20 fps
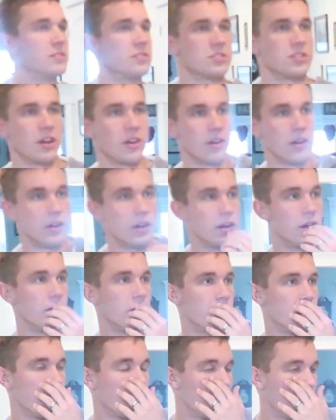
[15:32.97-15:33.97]
Sorry, I
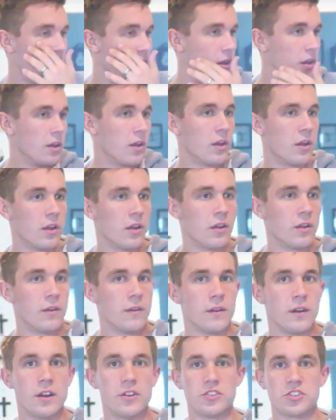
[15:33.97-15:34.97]
can't. I'm laughing
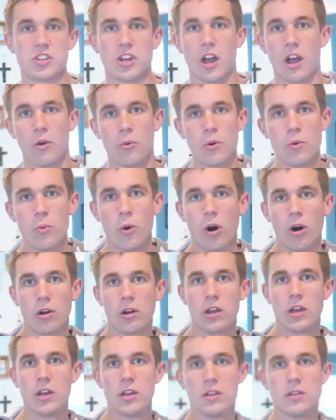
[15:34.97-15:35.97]
too much. Shot. We
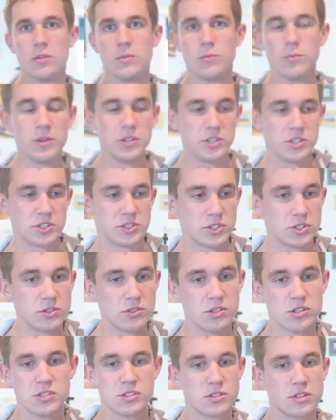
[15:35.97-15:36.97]
walk in. We just you
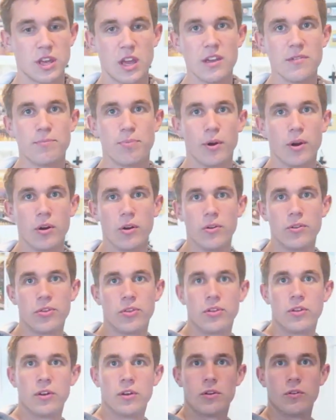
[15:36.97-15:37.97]
just gave
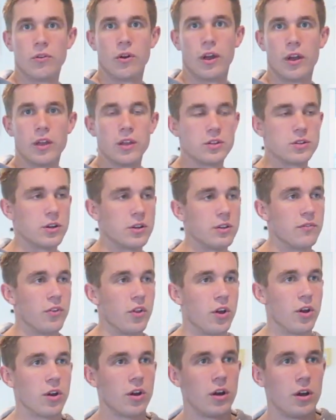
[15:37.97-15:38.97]
birth right? Turn the
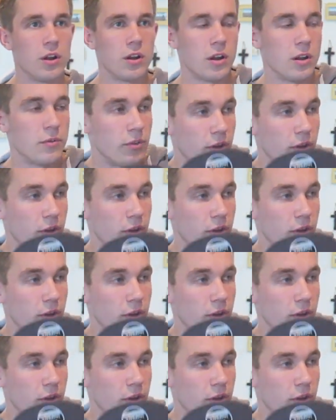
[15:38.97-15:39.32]
vlog on,